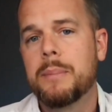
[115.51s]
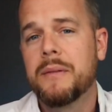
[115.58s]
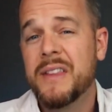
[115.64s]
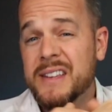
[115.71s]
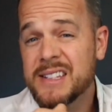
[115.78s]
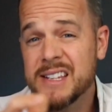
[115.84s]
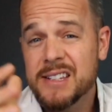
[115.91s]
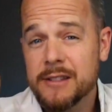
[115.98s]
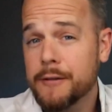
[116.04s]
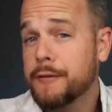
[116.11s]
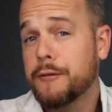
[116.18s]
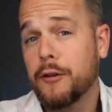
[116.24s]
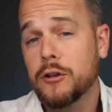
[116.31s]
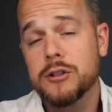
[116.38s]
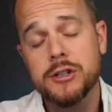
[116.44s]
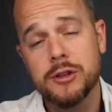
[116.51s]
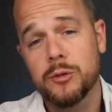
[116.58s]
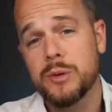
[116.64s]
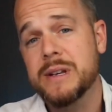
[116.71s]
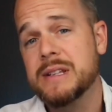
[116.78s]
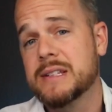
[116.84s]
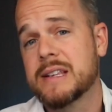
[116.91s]
but this is the first
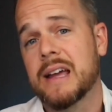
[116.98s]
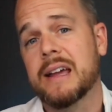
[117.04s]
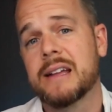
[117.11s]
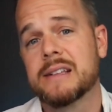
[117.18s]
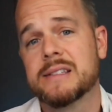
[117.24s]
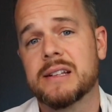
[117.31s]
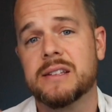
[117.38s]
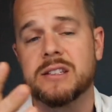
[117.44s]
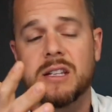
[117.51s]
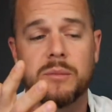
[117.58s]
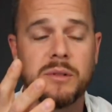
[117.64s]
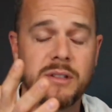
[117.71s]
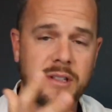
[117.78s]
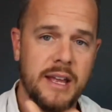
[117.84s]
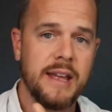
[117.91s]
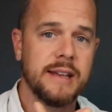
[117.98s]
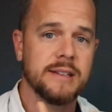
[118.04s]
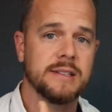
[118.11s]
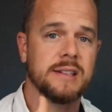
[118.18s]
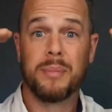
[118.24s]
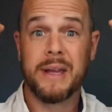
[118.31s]
3 seconds that someone takes,